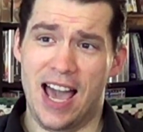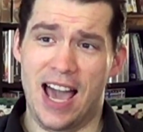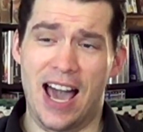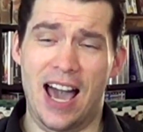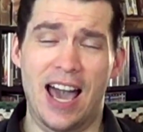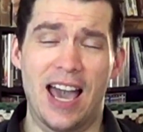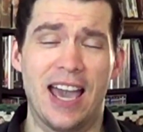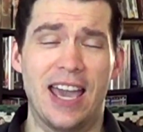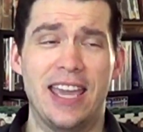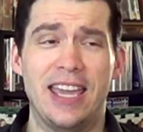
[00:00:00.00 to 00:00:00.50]

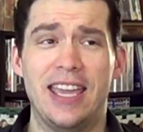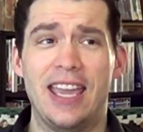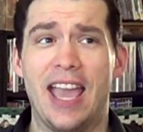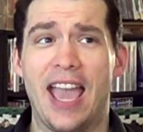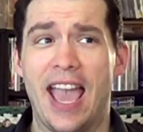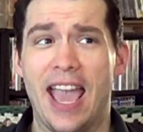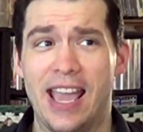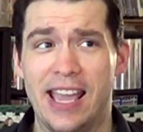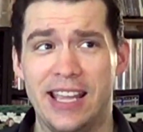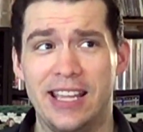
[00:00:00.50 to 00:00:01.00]
I
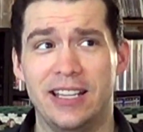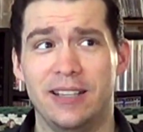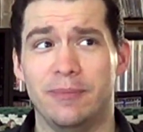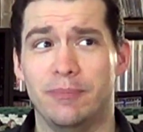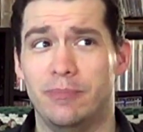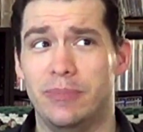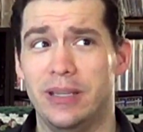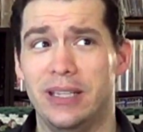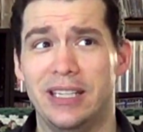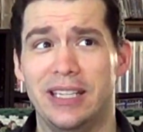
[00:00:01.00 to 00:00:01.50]

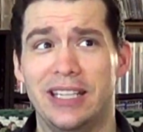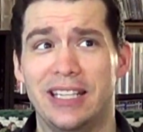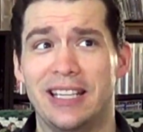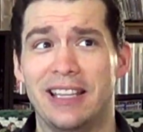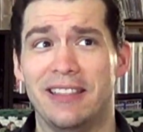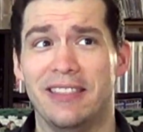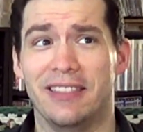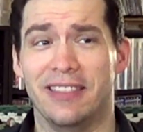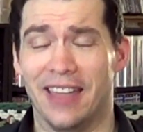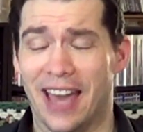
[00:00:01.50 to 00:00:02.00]
hate
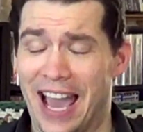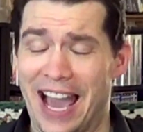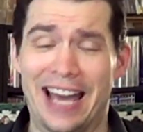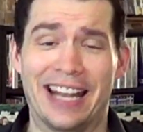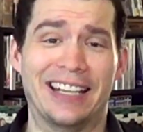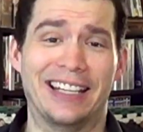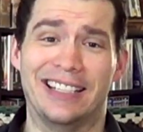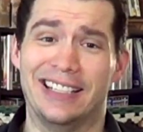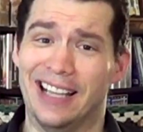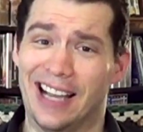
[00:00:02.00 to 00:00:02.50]
being
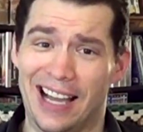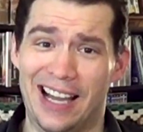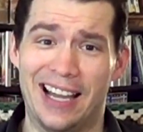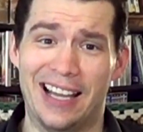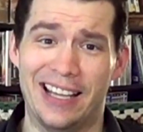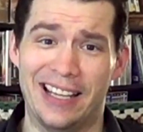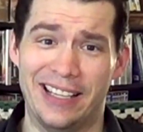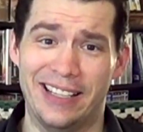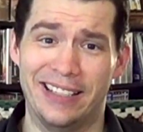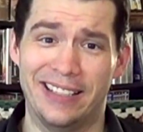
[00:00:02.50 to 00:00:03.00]
that
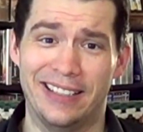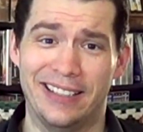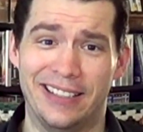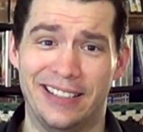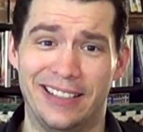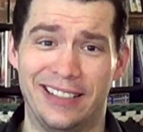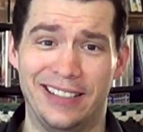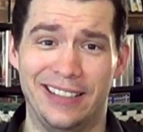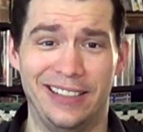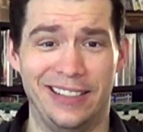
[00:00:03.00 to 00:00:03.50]
guy.
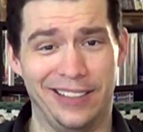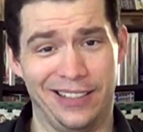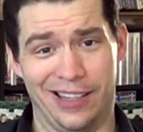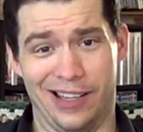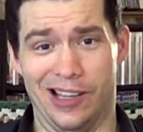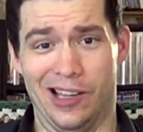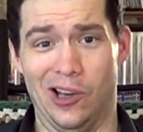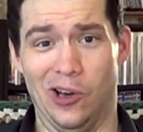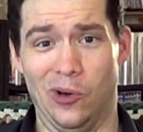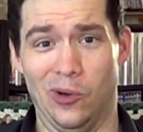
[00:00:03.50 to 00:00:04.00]
You
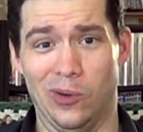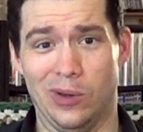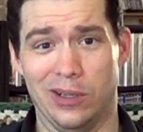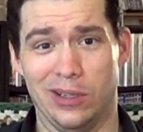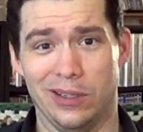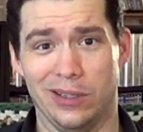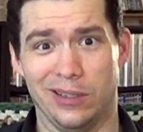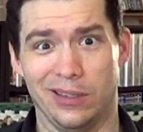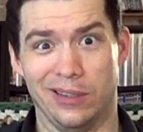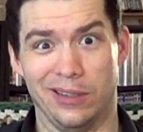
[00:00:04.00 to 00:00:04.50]
know,
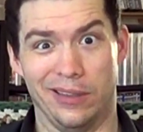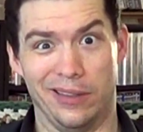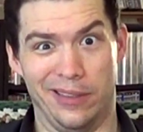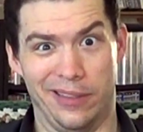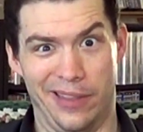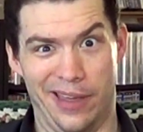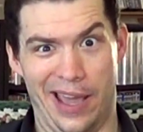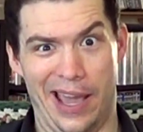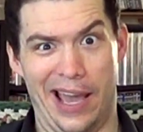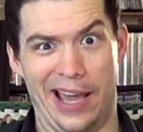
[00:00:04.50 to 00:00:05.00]

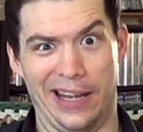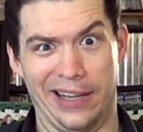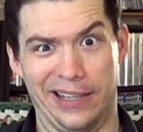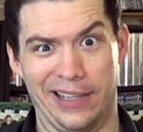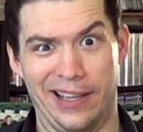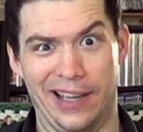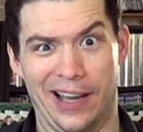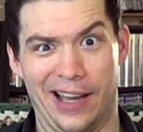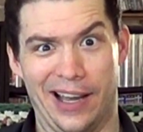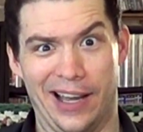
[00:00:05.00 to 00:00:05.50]

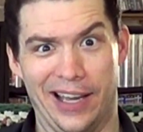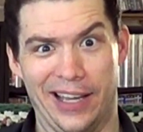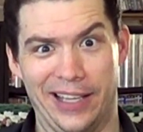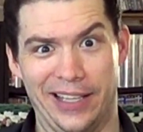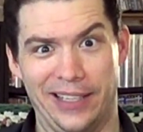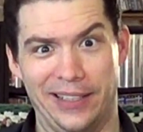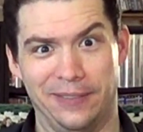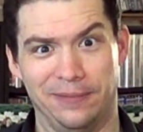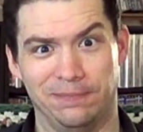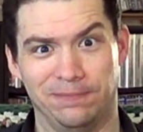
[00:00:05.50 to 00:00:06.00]
that
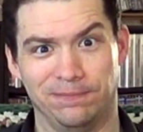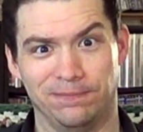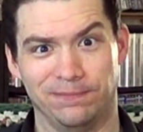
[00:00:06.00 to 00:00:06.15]
guy.